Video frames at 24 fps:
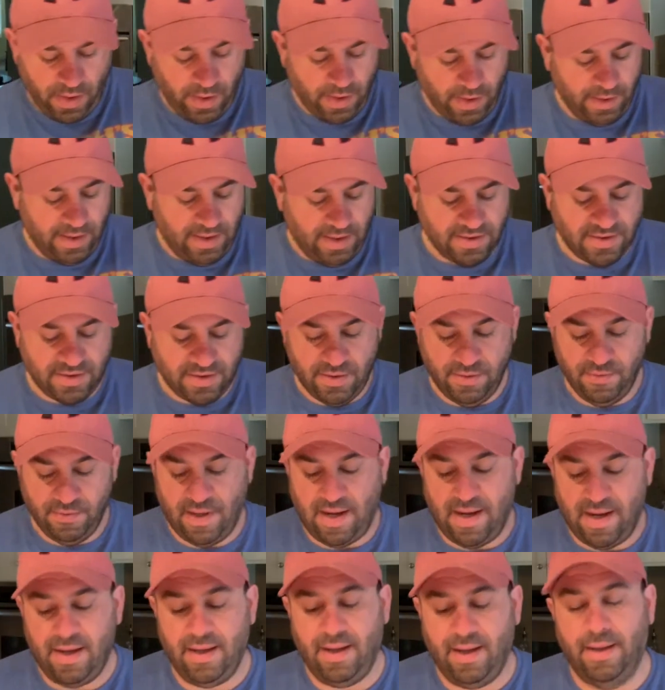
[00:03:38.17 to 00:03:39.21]
let's do
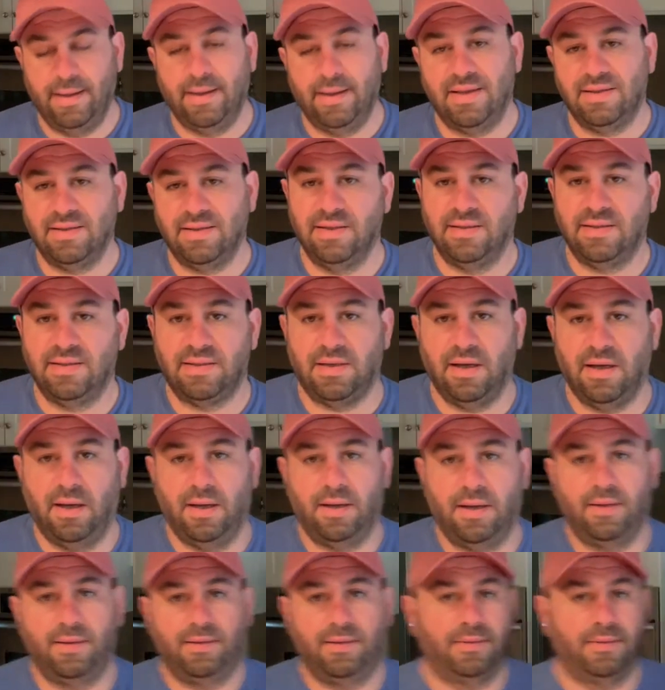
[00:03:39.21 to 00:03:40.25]
that and let's get started.